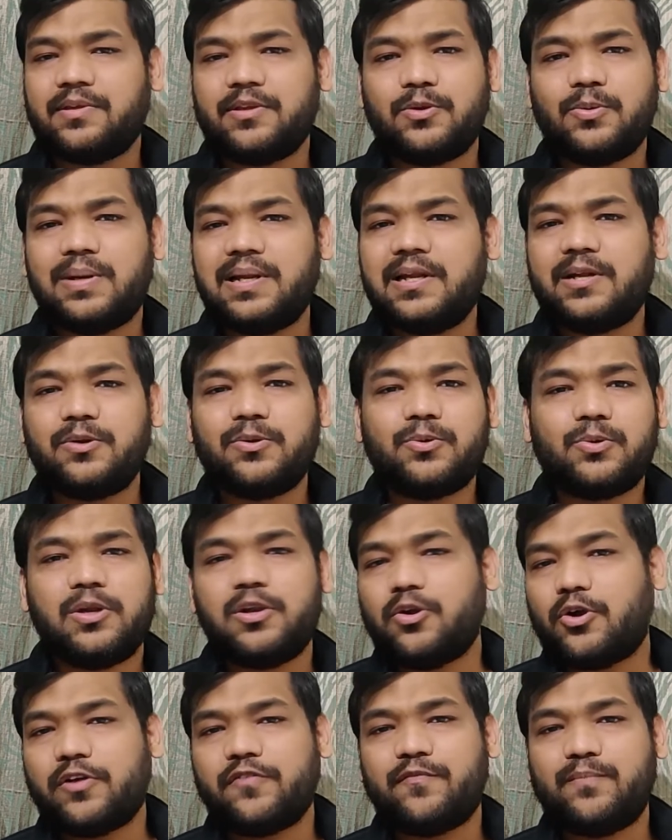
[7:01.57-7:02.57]
You will need to do a
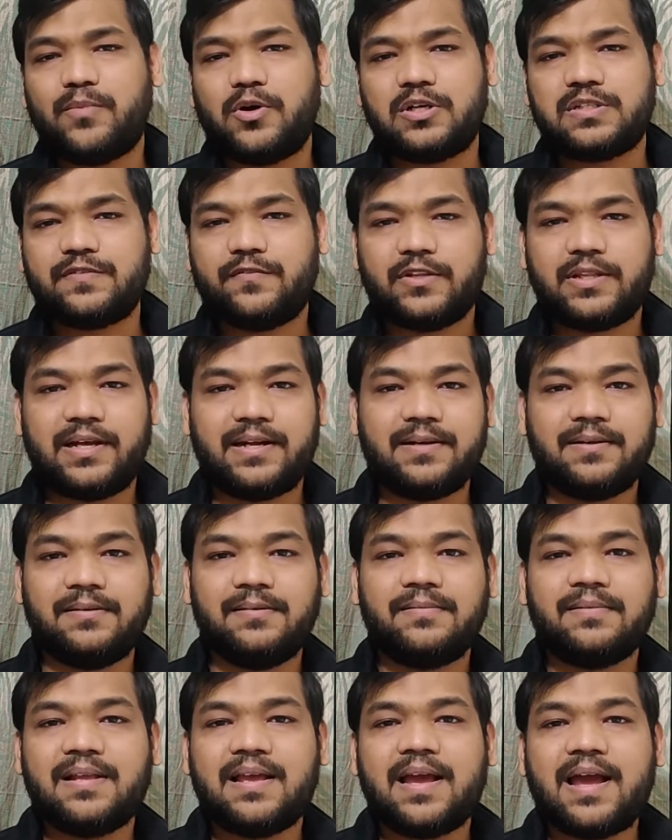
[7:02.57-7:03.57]
lot of mocks for that.
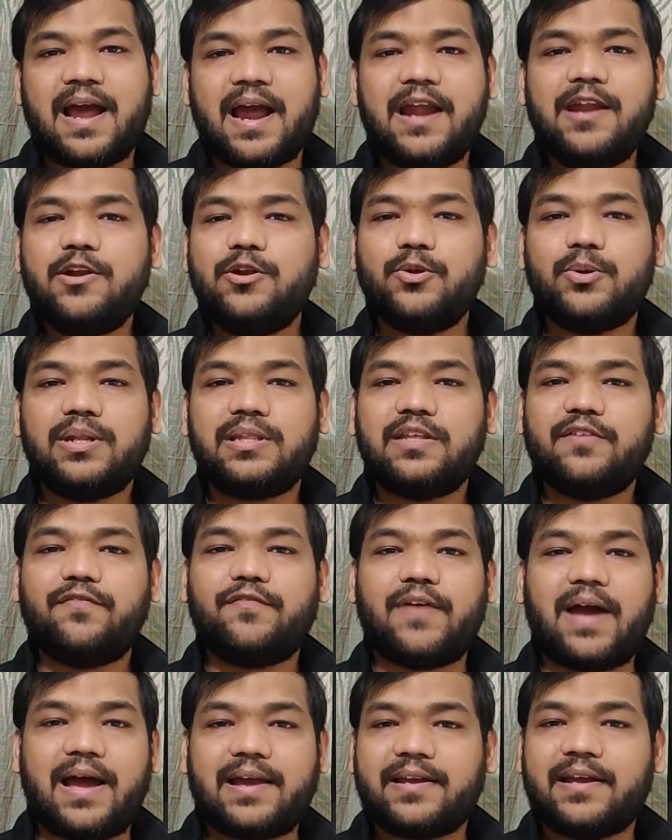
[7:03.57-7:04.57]
And during the
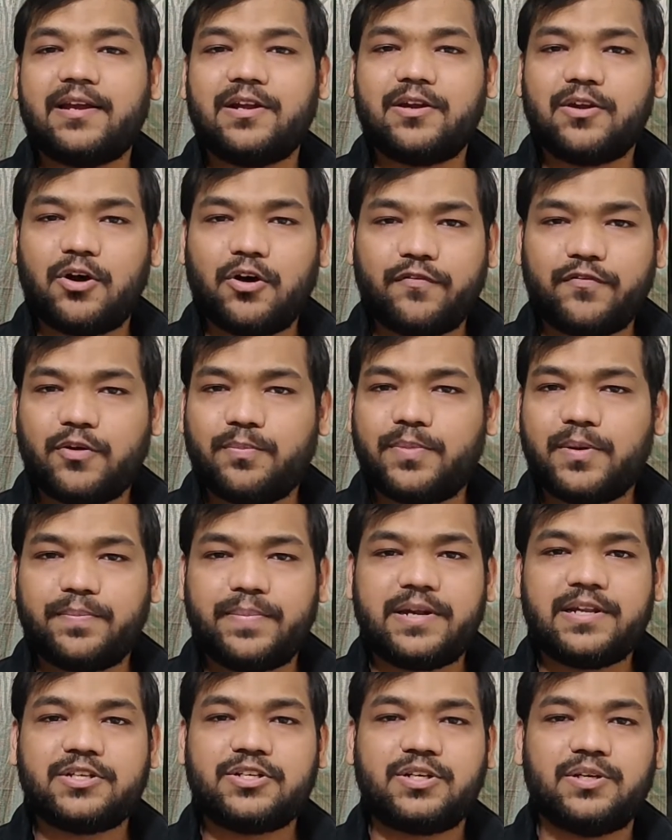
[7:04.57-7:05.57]
fag end of your
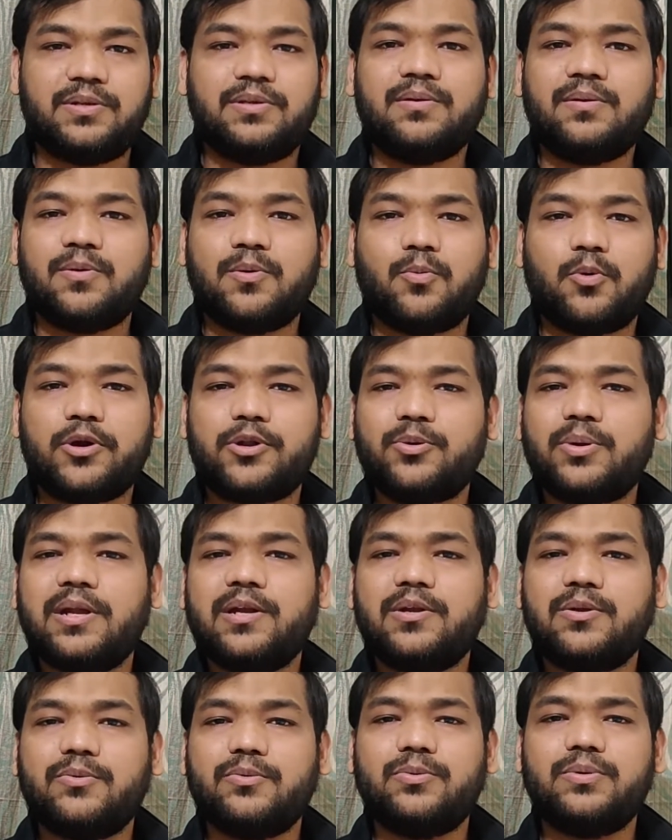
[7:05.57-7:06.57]
preparation, what you can
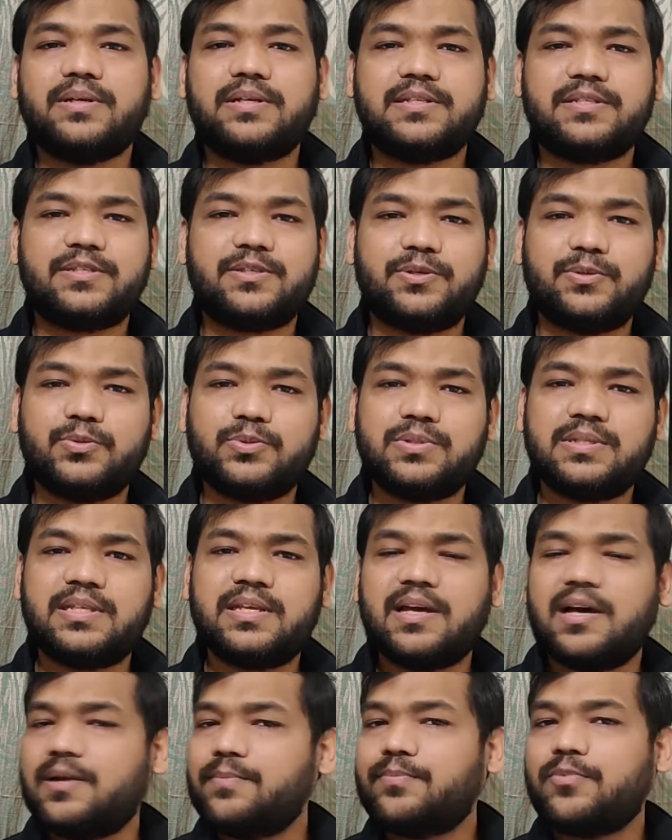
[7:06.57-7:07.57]
do is use the
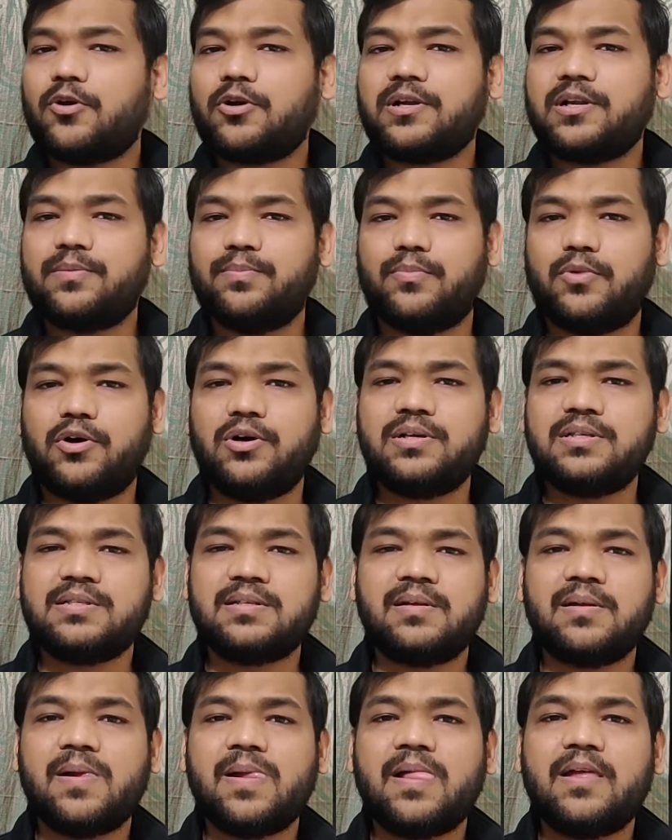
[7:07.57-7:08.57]
unproctored
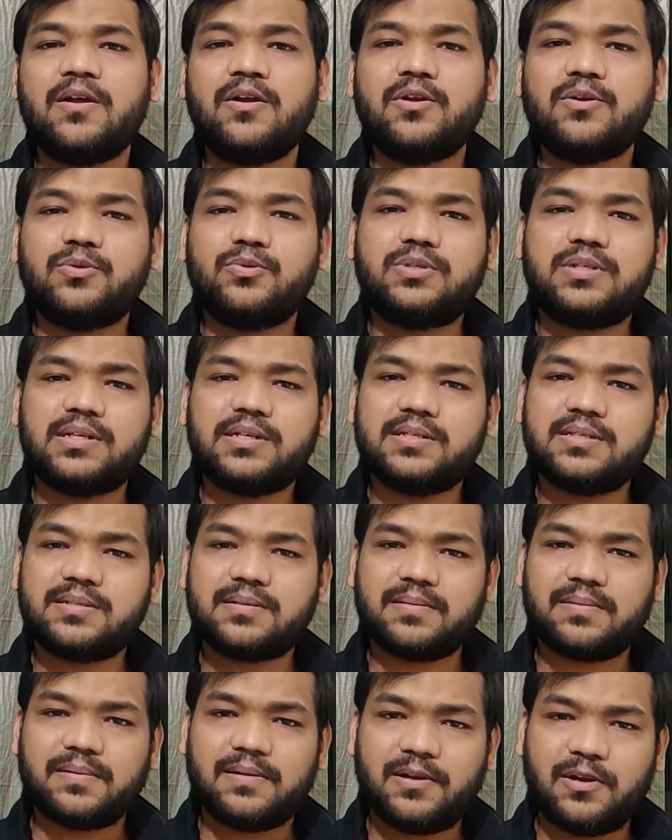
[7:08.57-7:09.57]
mocks to
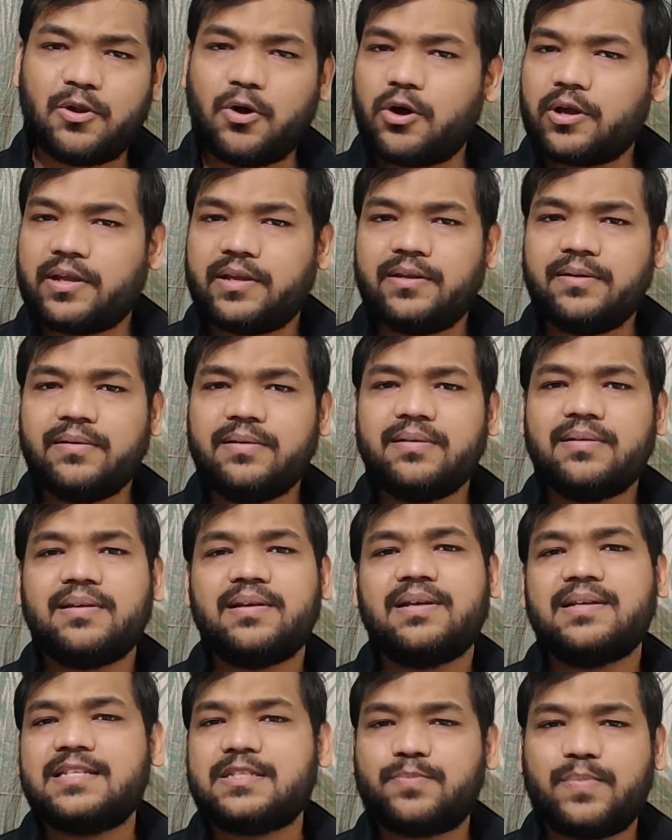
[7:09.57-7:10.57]
just log in,
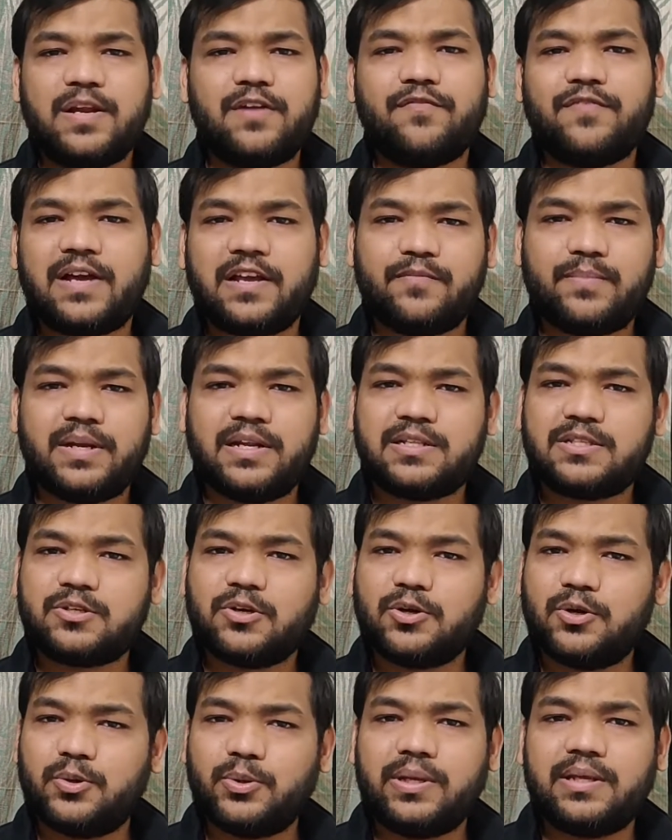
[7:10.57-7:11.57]
spend 5 minutes
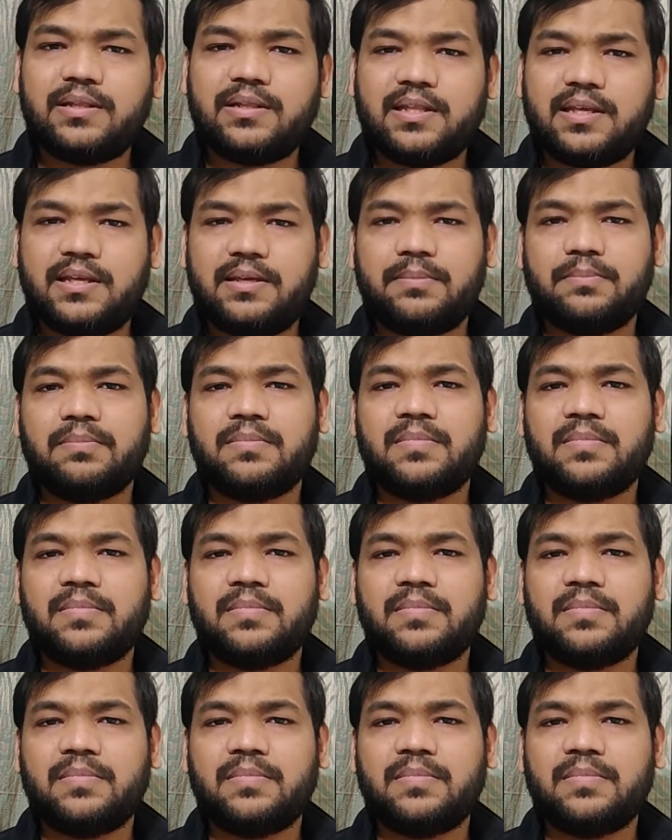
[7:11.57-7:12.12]
on doing the